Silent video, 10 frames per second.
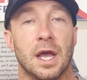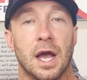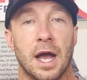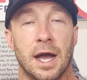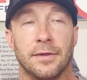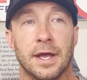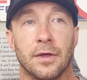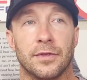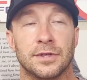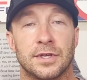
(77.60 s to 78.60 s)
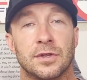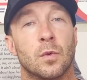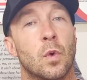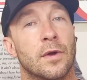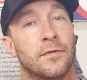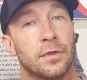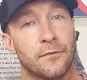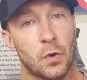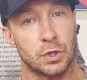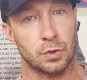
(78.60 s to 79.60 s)
Now, this doesn't work for the
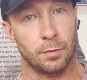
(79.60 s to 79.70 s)
virtual